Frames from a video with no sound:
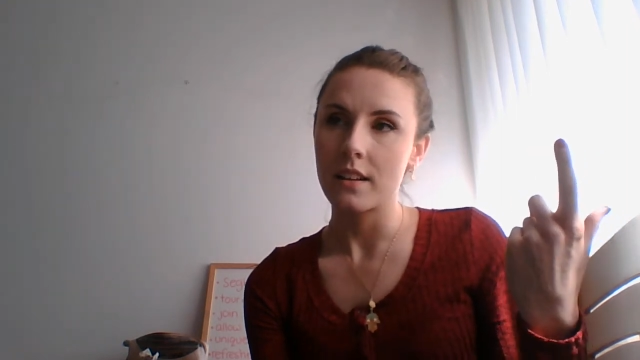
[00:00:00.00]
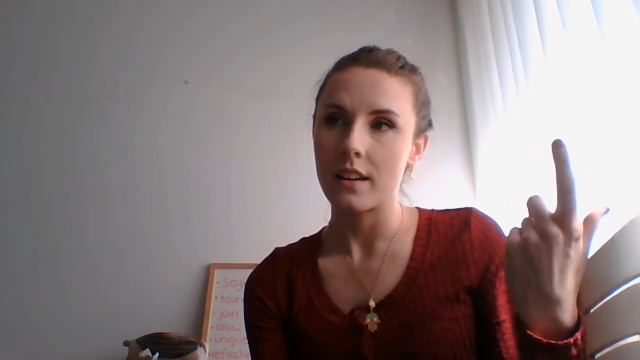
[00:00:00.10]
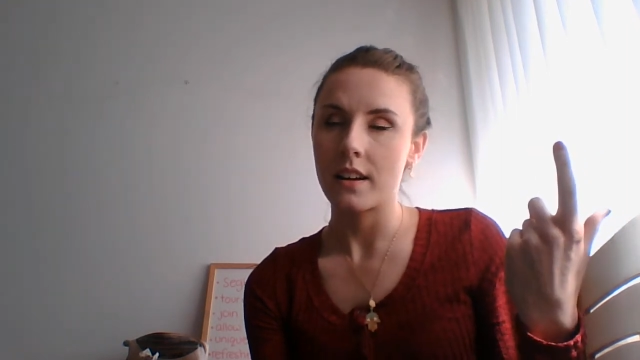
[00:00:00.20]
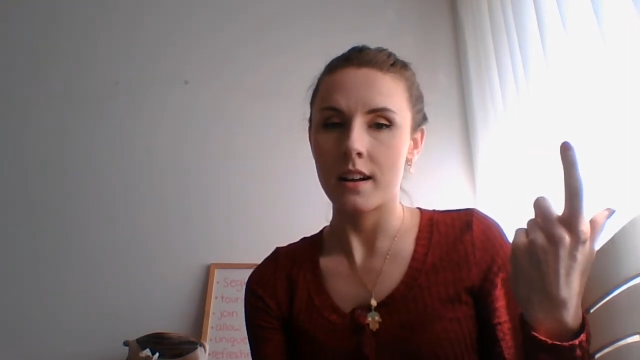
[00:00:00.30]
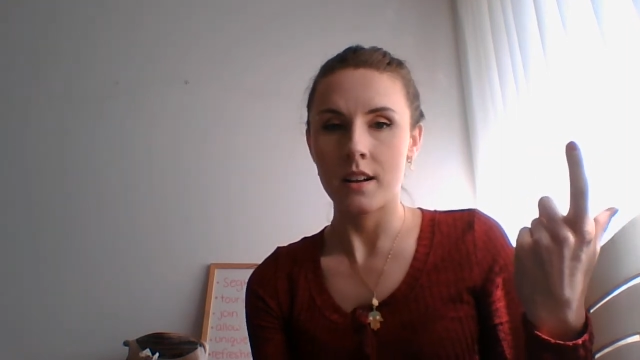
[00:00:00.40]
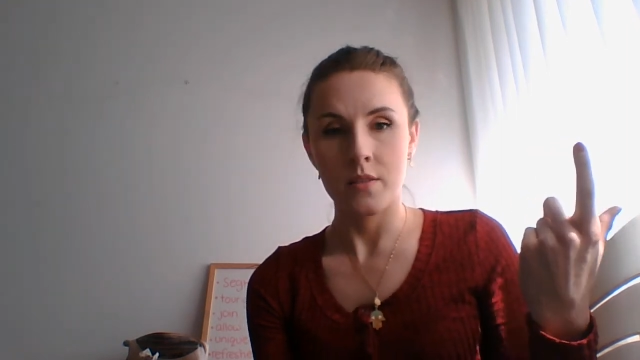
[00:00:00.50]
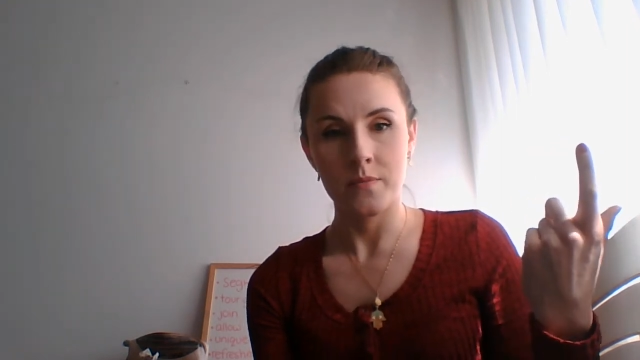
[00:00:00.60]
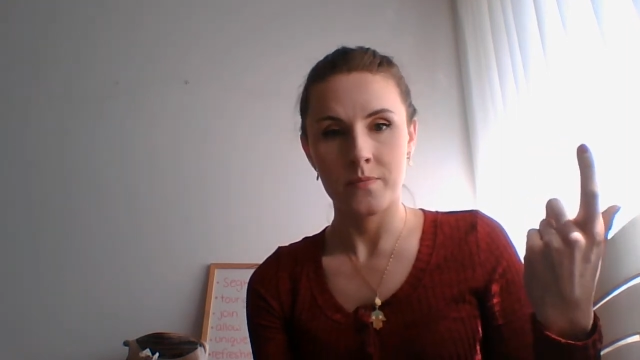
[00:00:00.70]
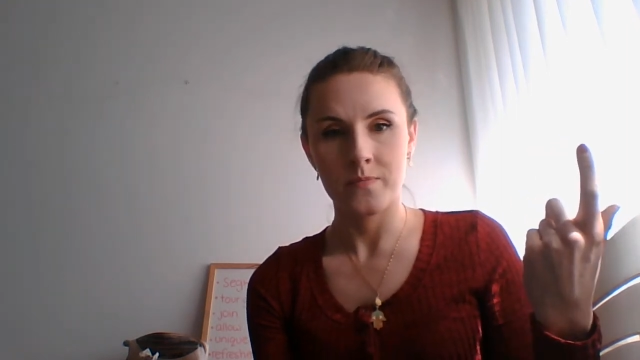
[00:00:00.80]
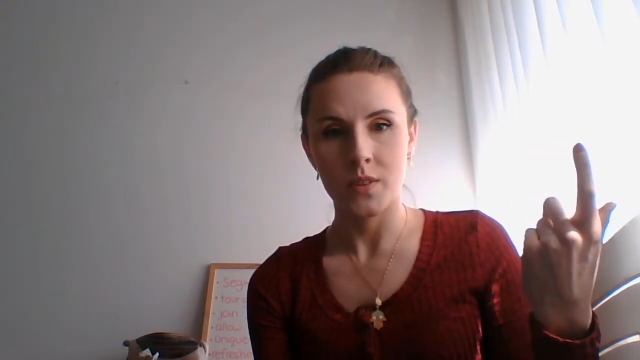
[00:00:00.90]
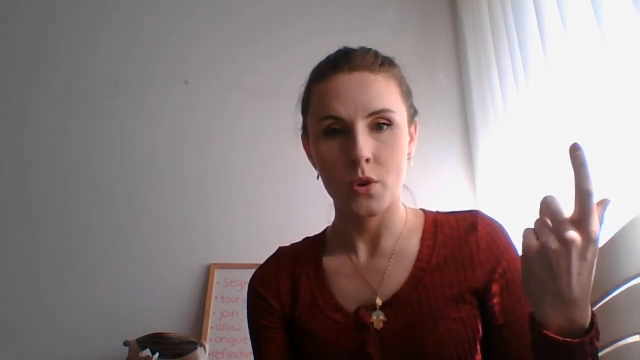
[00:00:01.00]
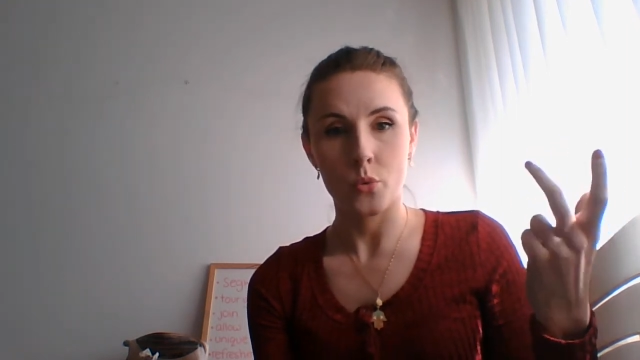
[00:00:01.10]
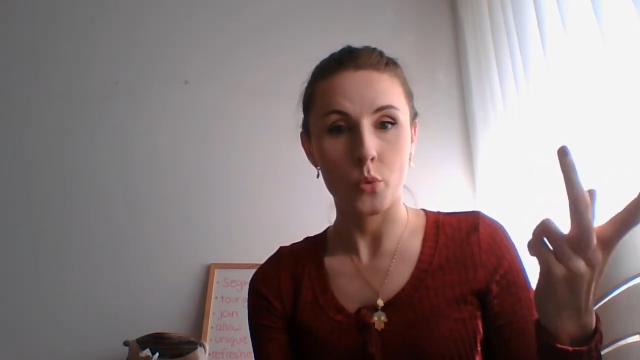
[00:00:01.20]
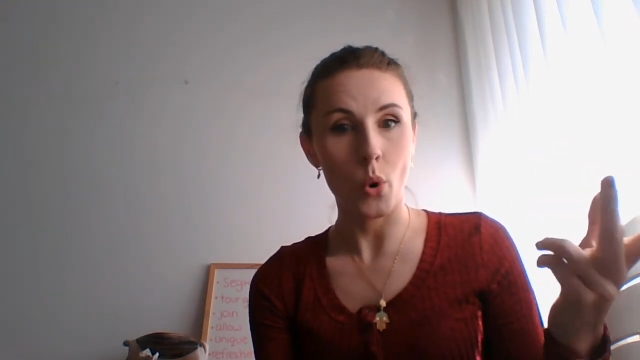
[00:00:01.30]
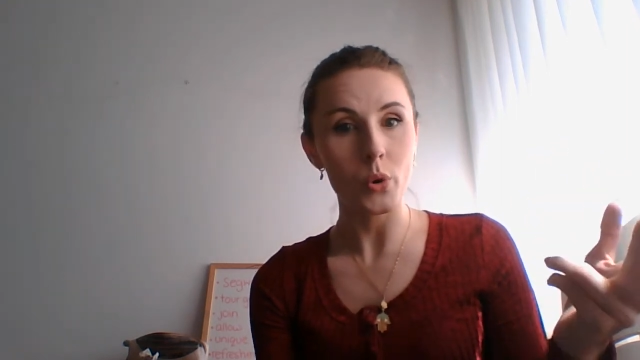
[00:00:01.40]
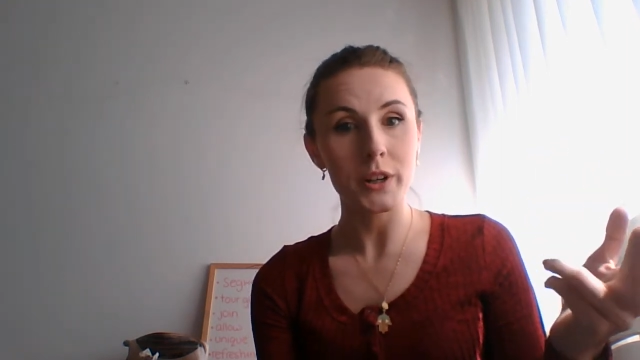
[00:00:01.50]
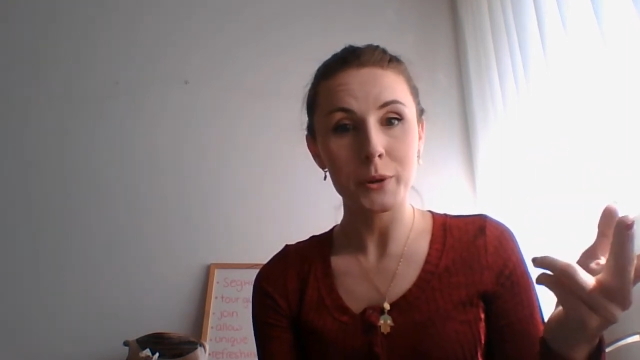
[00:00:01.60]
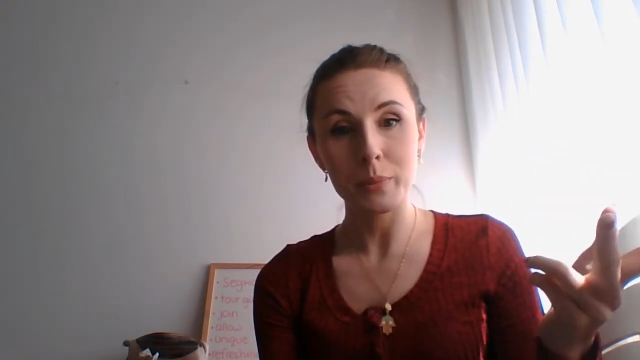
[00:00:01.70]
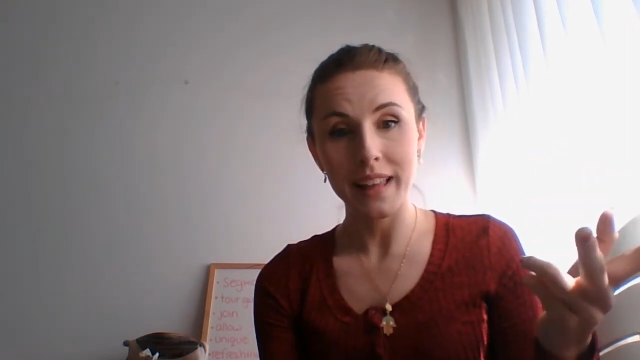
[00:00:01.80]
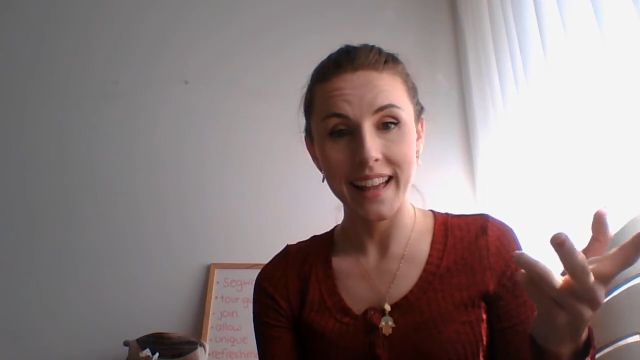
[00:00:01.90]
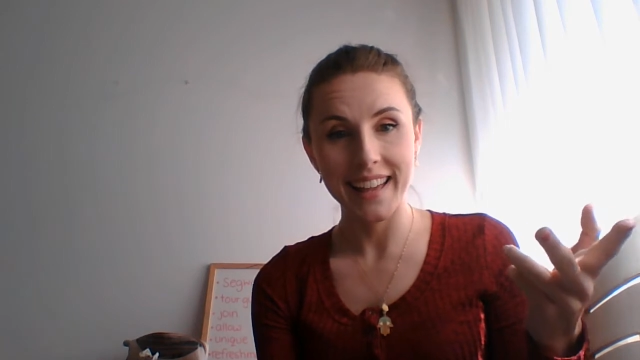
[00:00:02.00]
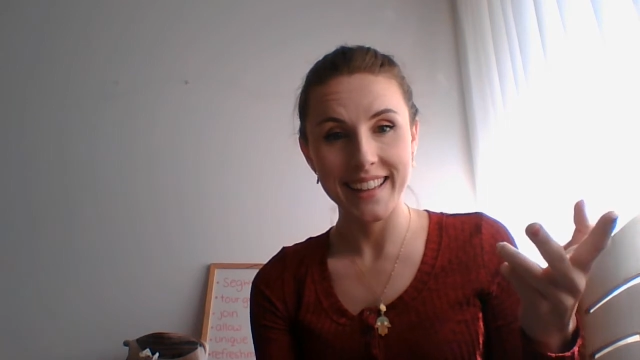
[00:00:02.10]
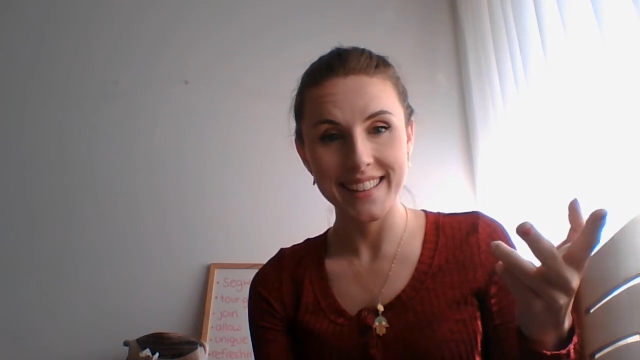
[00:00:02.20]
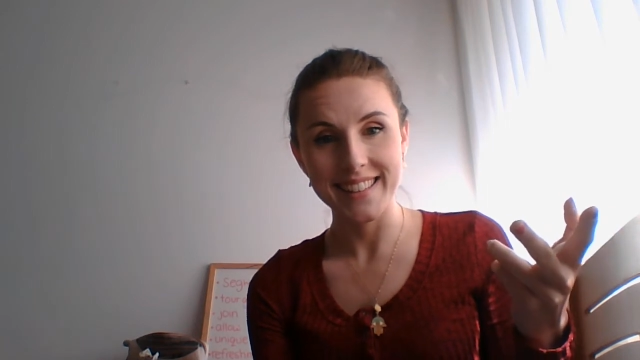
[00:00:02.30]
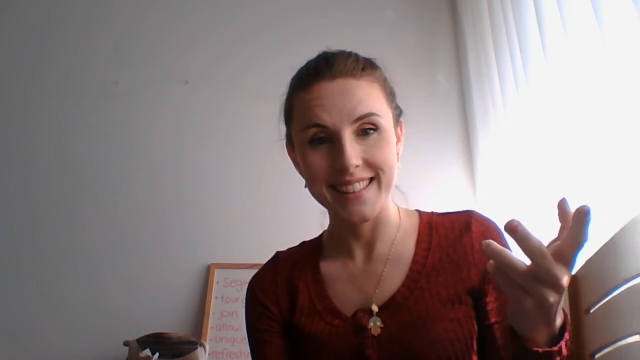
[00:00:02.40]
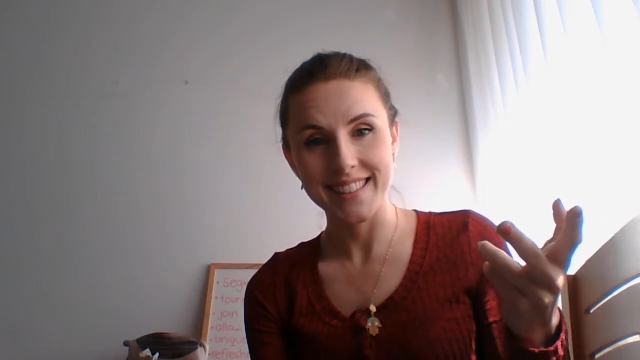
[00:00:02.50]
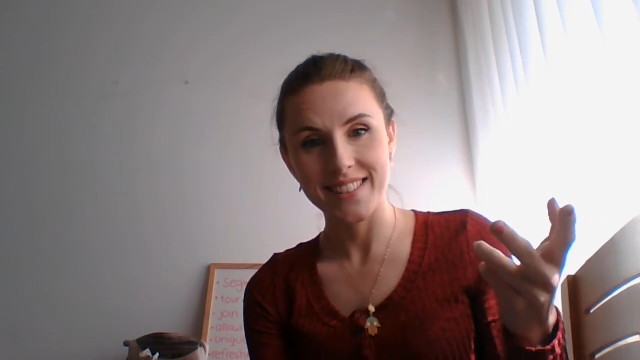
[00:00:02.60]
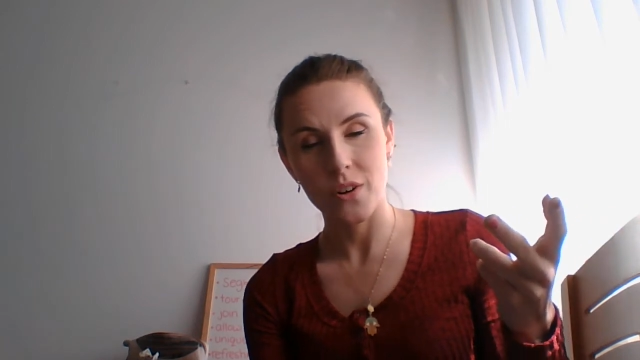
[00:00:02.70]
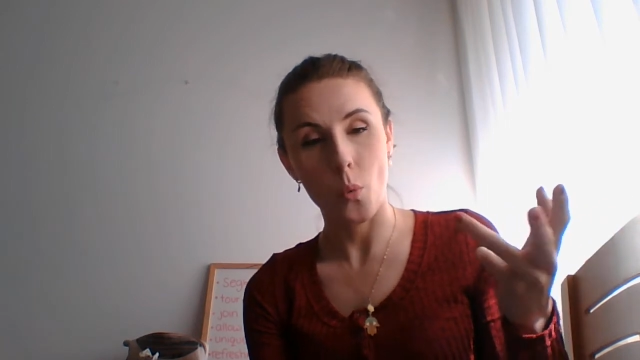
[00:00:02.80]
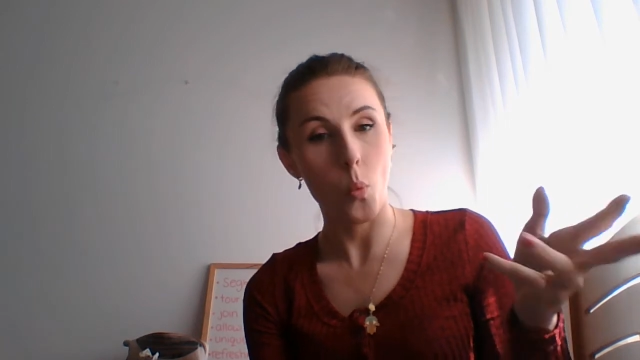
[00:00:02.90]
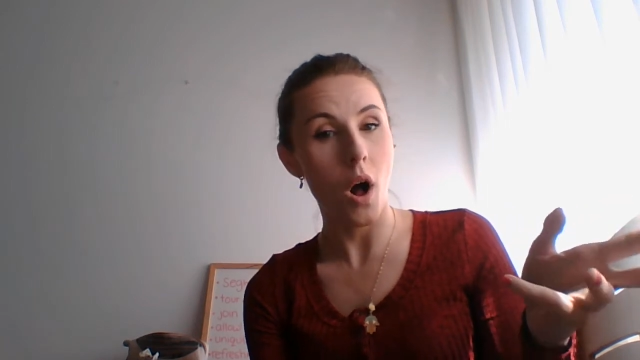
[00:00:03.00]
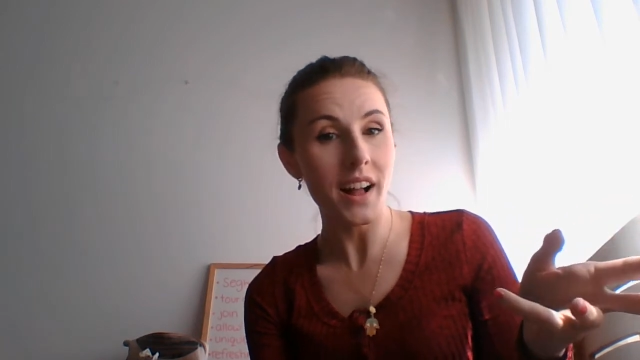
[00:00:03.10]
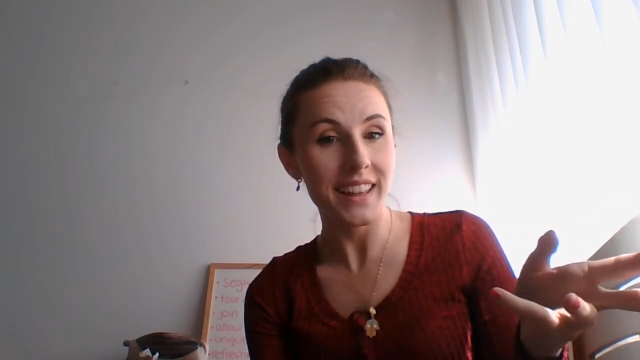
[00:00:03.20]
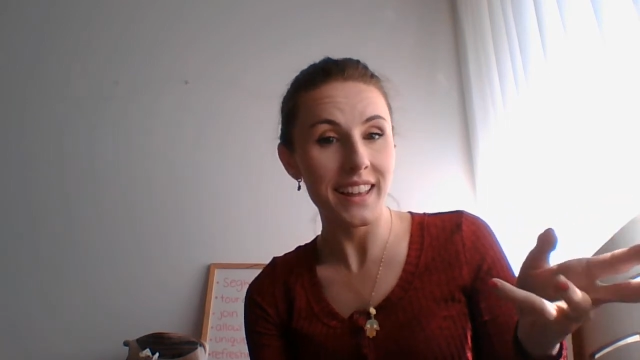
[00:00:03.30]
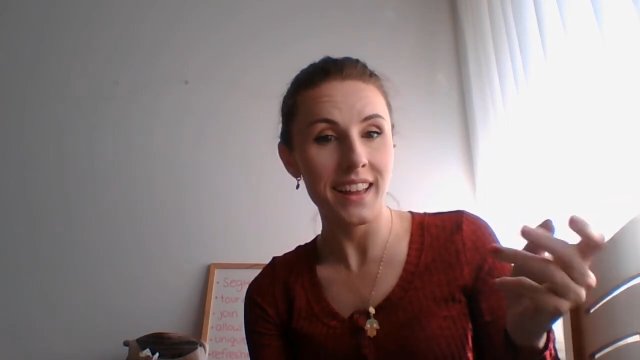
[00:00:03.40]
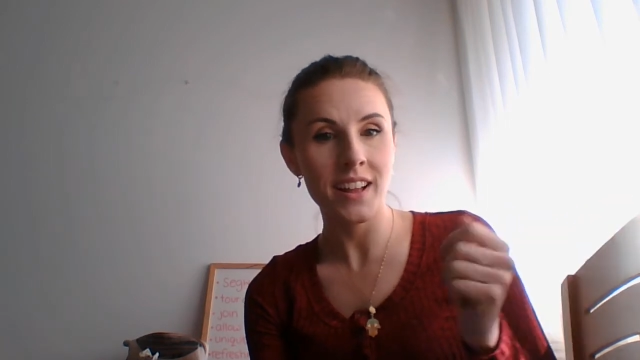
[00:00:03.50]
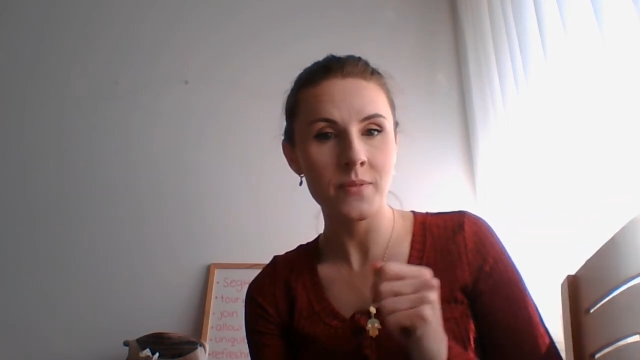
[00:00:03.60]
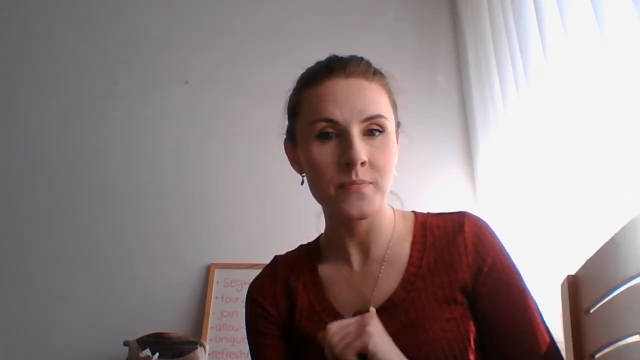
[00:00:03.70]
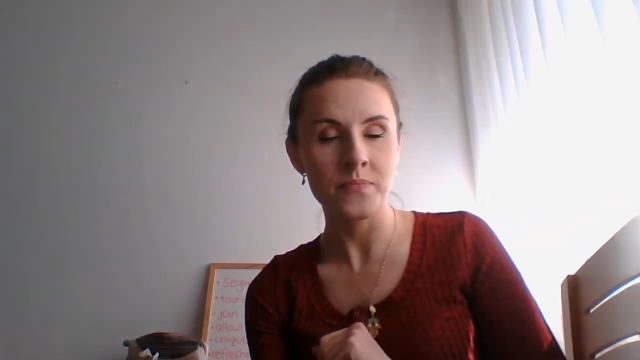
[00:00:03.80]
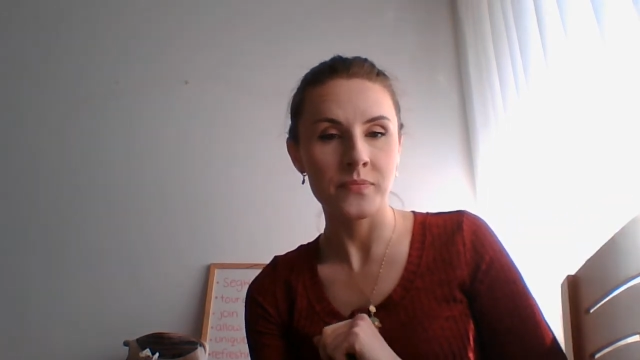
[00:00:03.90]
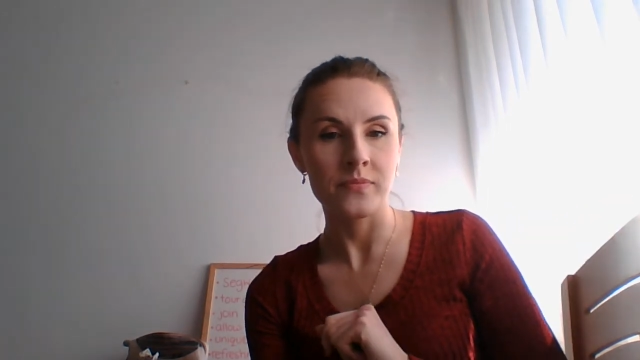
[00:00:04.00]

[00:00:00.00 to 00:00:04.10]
rollerblades, walking,